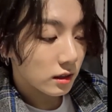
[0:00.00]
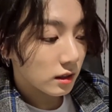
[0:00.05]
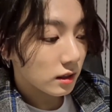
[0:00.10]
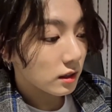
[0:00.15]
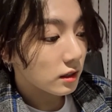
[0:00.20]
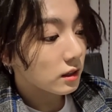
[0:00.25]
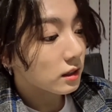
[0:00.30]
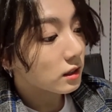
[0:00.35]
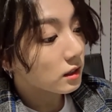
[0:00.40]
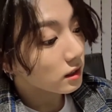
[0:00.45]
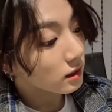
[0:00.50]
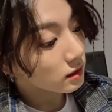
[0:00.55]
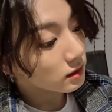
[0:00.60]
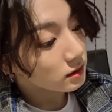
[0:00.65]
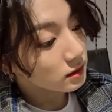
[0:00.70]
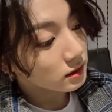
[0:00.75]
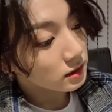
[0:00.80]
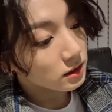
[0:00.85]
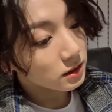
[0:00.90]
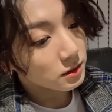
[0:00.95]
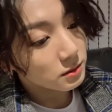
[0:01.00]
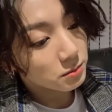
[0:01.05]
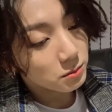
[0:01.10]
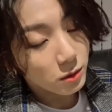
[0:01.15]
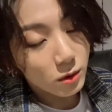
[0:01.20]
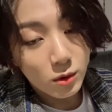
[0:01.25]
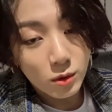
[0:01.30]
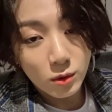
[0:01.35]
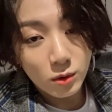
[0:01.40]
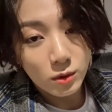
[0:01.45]
No, he doesn't have
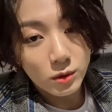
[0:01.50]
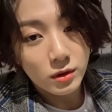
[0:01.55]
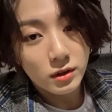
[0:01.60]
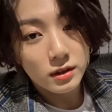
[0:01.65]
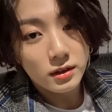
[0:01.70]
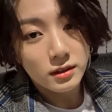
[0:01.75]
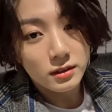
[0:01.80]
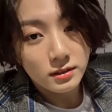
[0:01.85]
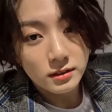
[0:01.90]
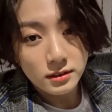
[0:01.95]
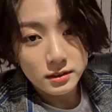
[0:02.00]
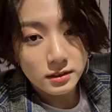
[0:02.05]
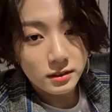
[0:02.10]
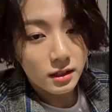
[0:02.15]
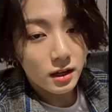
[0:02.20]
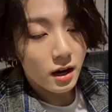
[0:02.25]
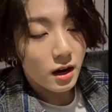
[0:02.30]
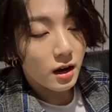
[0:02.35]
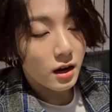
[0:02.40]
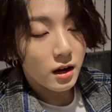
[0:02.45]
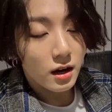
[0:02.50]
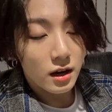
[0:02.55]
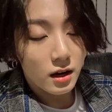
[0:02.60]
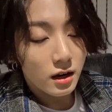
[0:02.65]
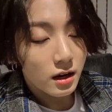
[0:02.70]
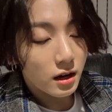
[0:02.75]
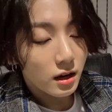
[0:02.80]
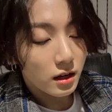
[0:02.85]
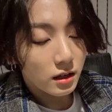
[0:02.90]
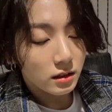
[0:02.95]
any makeup at
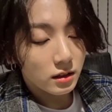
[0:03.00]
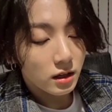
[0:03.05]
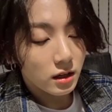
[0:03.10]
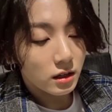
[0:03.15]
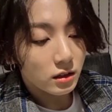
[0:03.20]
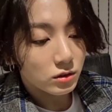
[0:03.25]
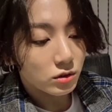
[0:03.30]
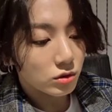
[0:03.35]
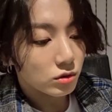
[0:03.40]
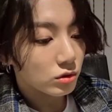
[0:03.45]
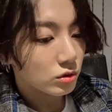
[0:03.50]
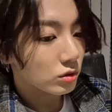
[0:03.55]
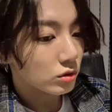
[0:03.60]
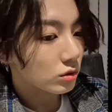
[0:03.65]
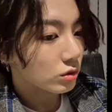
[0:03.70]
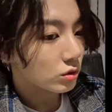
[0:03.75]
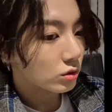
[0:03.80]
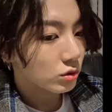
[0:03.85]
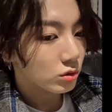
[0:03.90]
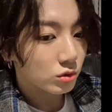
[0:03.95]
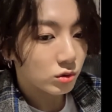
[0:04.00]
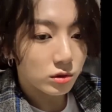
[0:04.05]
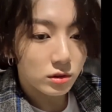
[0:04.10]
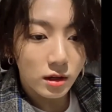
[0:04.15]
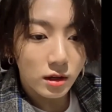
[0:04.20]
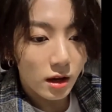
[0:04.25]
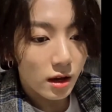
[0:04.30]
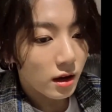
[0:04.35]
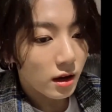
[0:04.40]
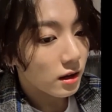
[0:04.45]
all. Oh, that's
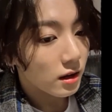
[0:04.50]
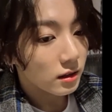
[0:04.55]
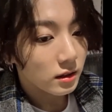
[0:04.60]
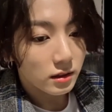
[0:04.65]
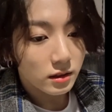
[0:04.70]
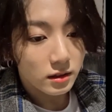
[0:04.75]
cute.